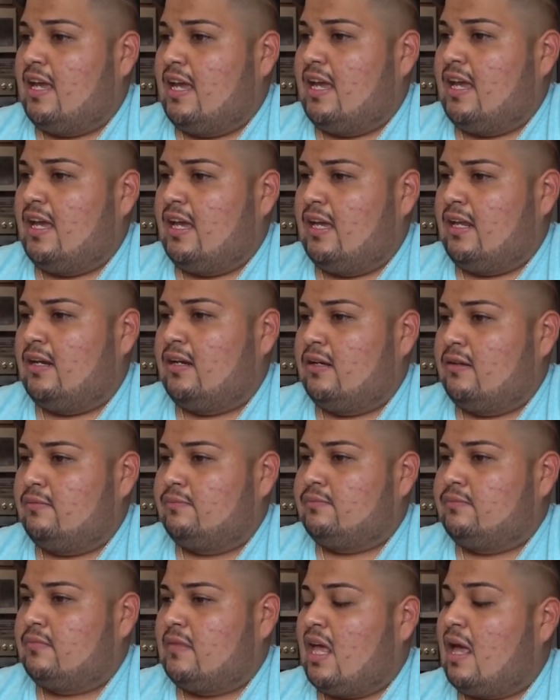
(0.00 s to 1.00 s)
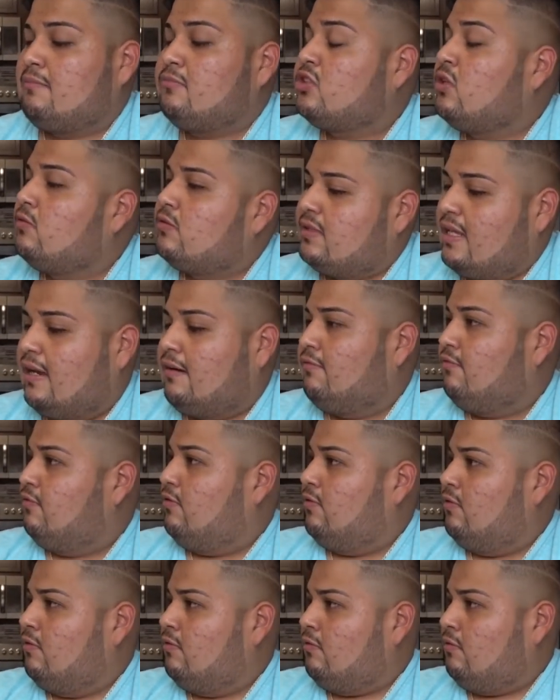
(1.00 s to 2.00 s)
And I'm so
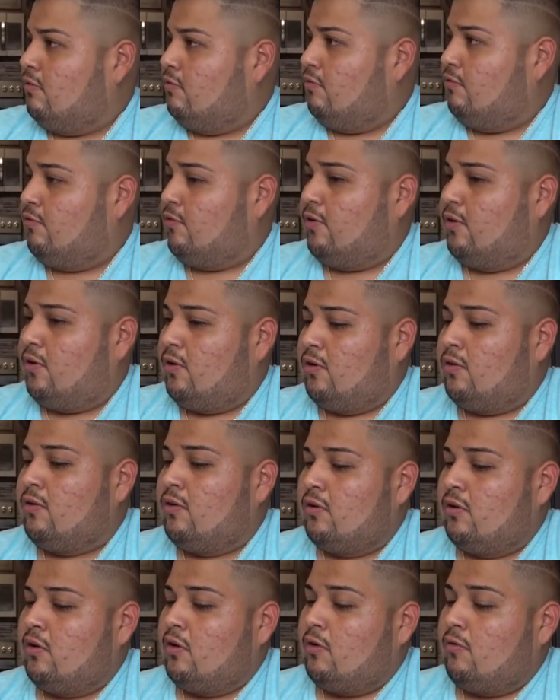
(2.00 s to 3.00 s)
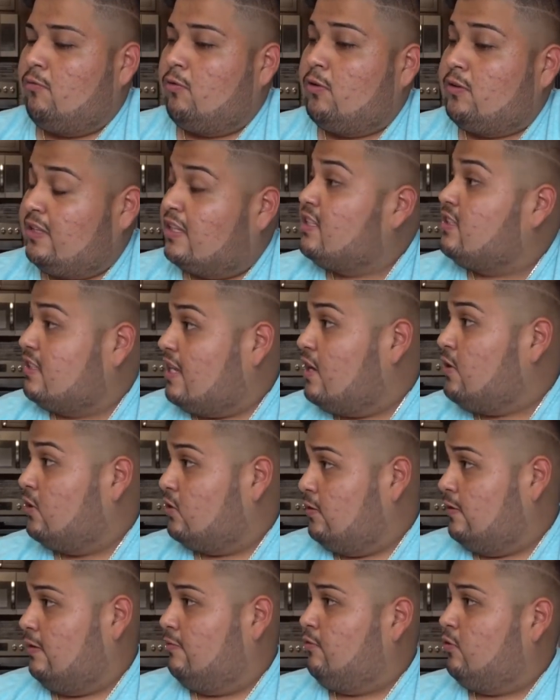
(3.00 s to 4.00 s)
thankful for for this that
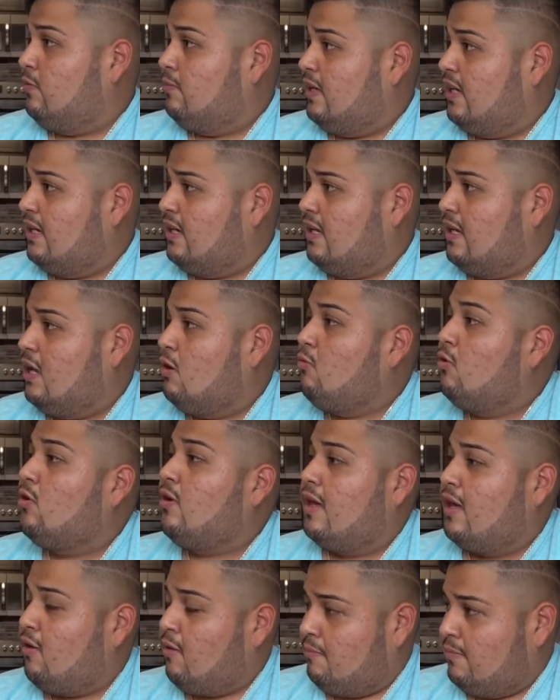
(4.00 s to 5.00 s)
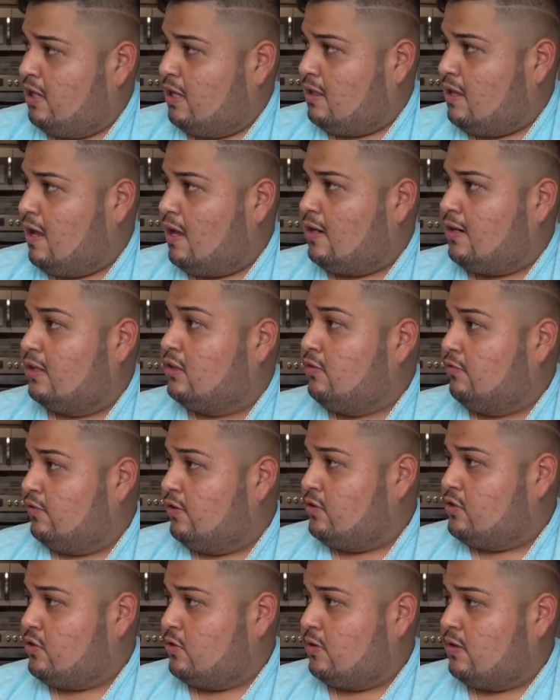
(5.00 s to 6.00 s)
you're doing for me. It will help me a lot in the
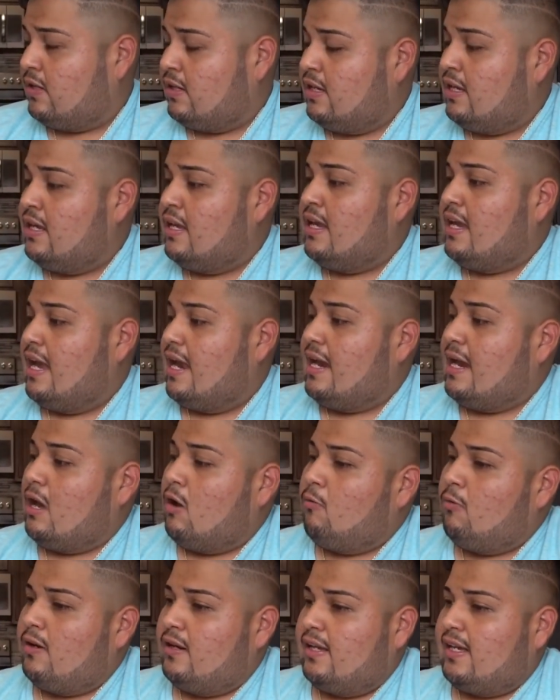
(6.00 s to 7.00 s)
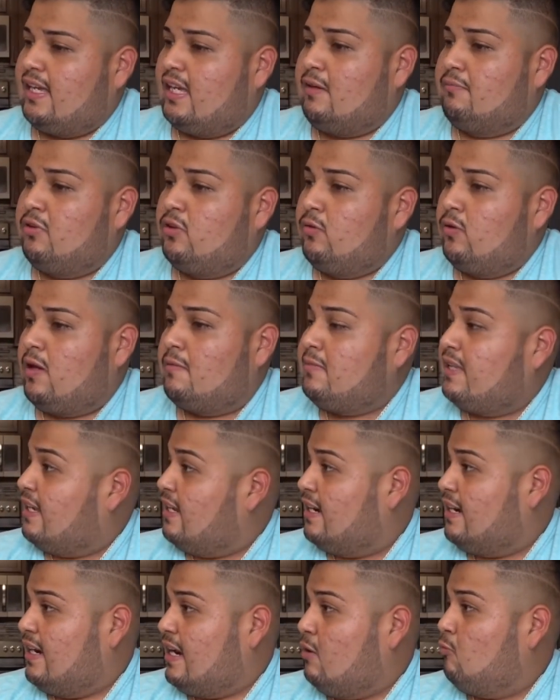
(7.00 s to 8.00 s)
future. And I want to keep you
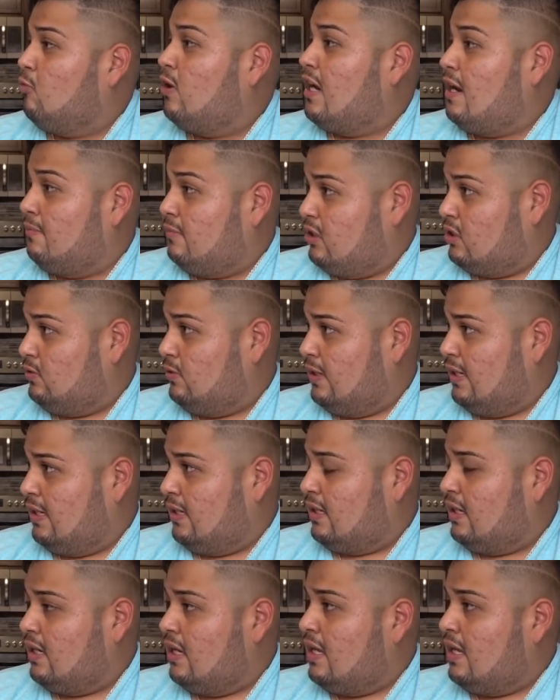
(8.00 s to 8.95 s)
updated on what I'm doing